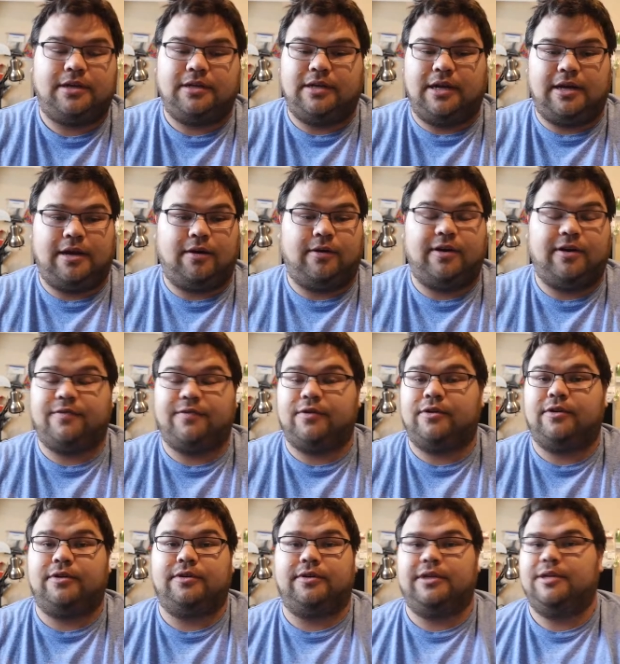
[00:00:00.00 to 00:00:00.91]

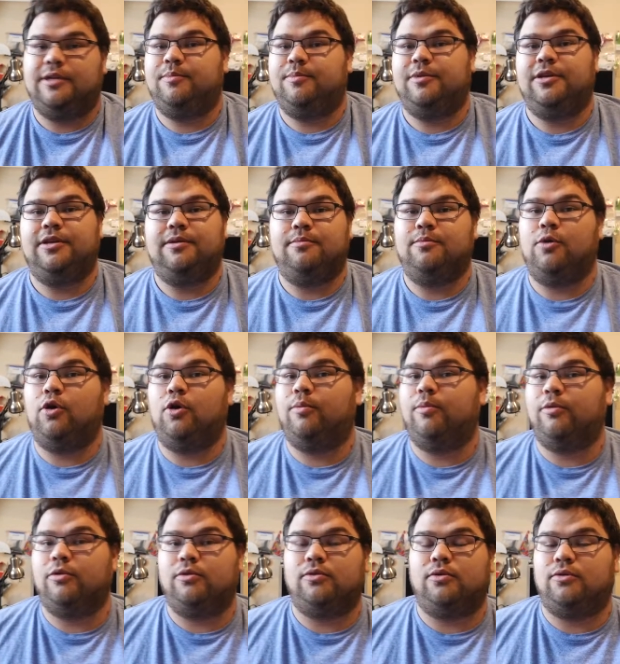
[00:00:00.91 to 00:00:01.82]
however it be
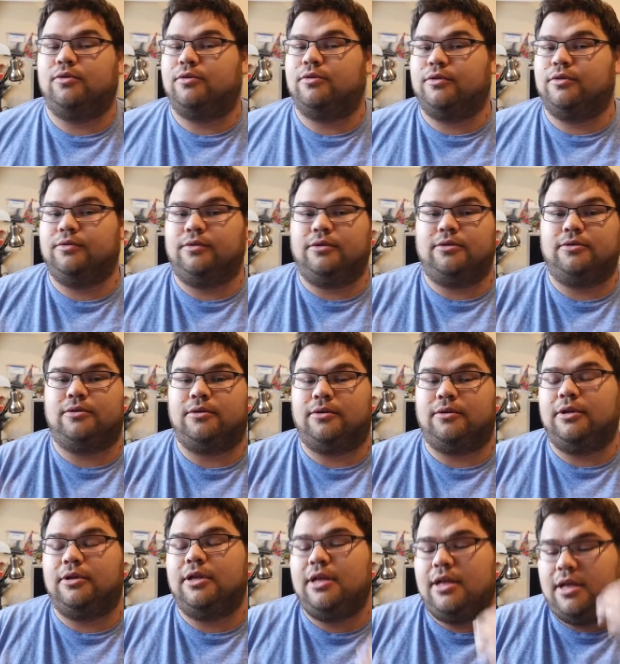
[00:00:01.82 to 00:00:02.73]
mobile or
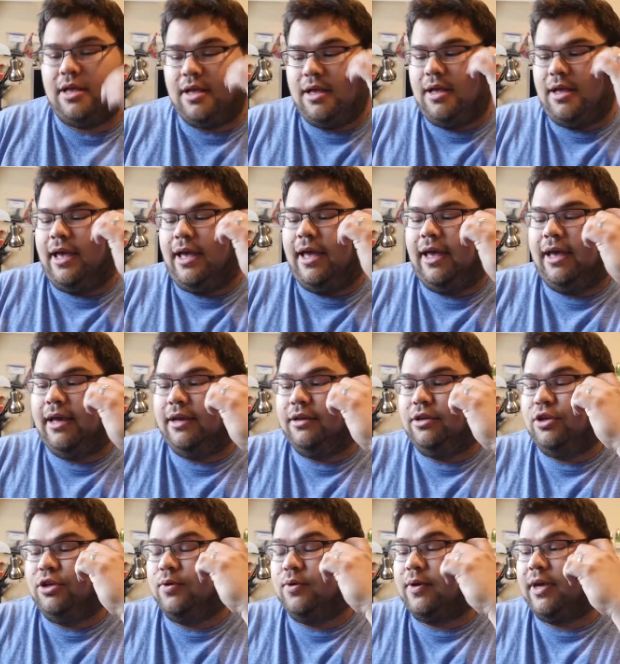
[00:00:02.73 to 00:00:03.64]
local
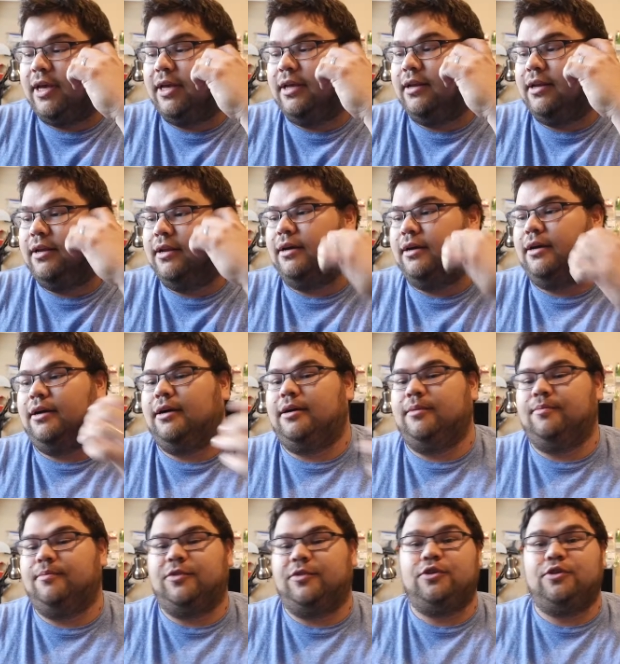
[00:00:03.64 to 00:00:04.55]
and you can
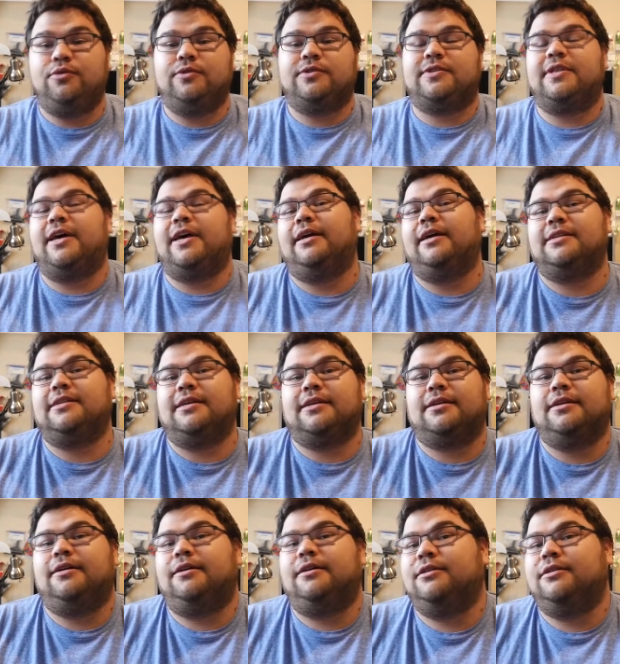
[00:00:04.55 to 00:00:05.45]
um, use that
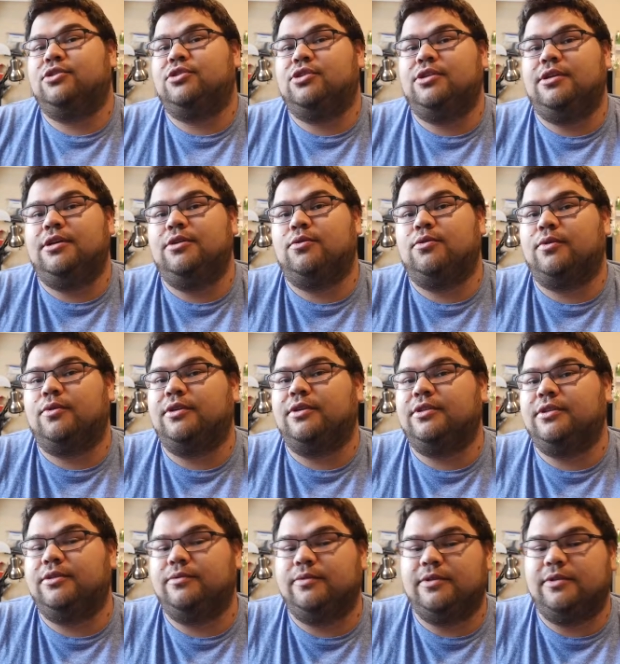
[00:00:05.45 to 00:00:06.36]
technology in order
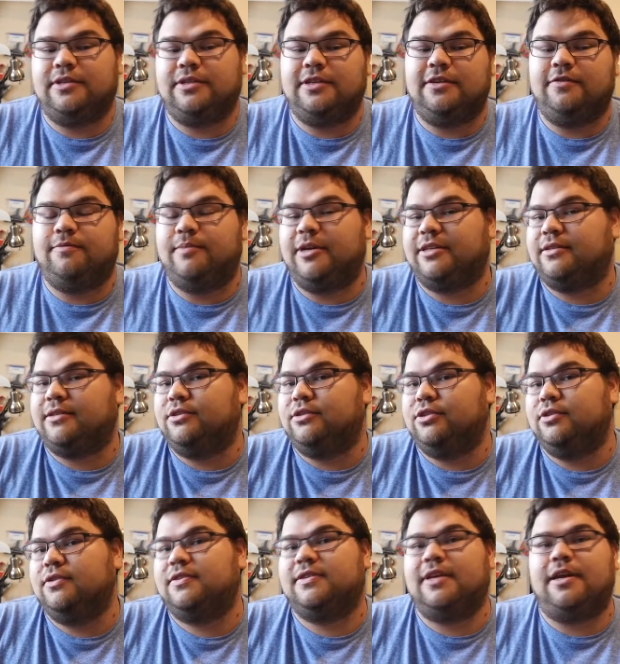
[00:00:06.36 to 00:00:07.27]
to receive
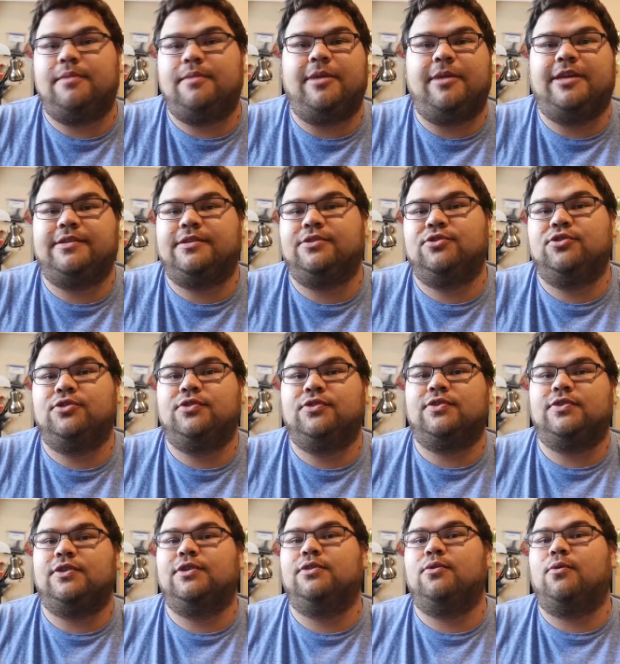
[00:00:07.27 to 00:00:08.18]
messages, send
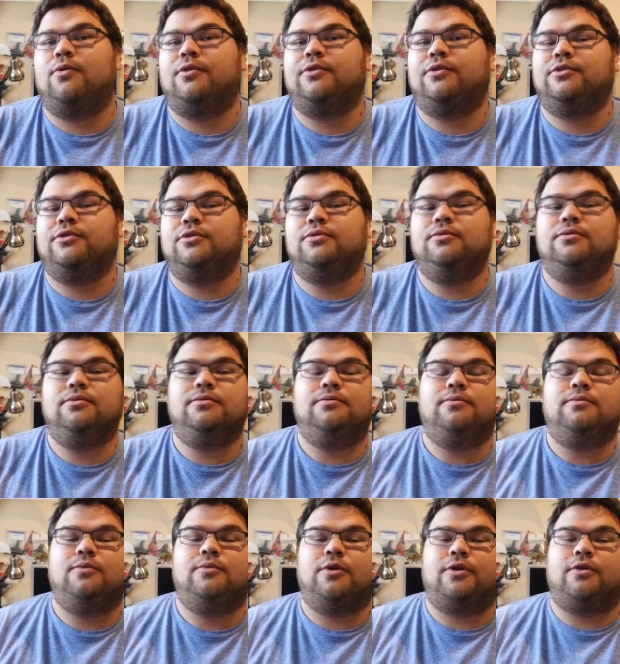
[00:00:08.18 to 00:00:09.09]
messages, in order to
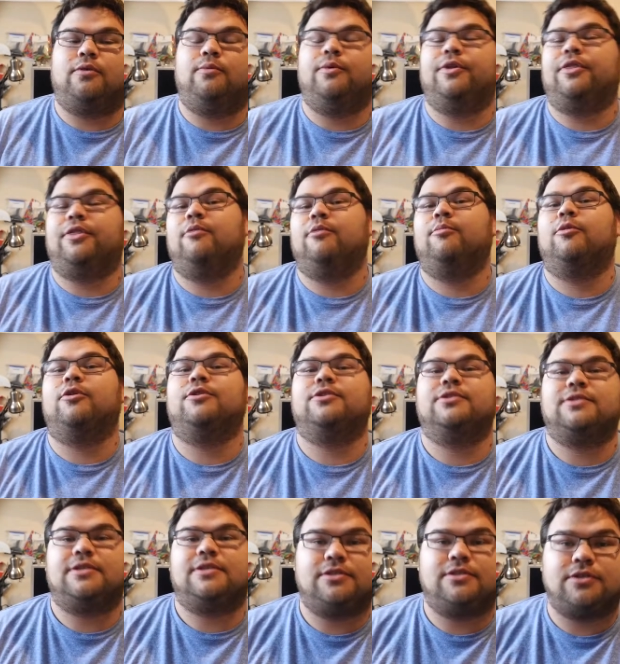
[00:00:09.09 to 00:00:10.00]
work with
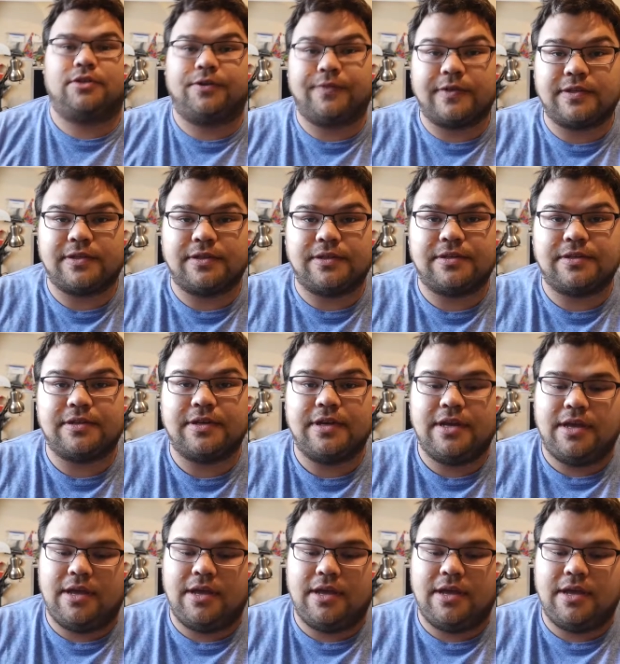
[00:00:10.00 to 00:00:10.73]
emergency services.